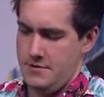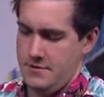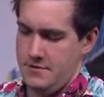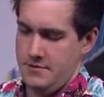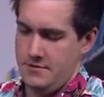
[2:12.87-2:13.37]

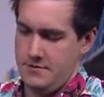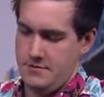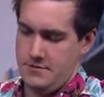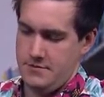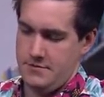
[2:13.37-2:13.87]

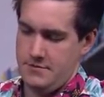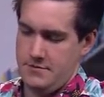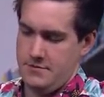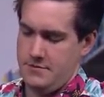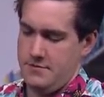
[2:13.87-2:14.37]

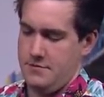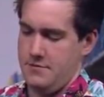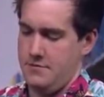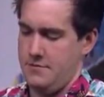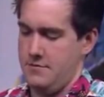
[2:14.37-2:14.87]

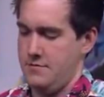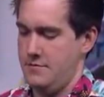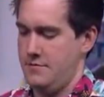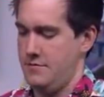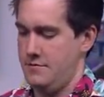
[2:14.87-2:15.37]

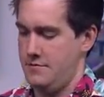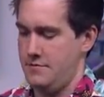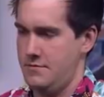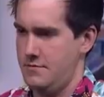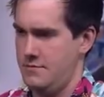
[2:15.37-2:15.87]

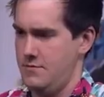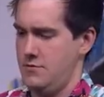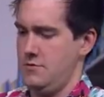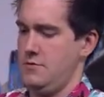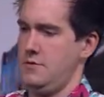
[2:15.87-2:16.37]

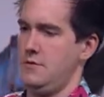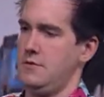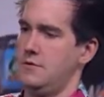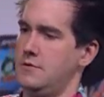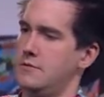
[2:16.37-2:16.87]
No words are spoken by the person on screen.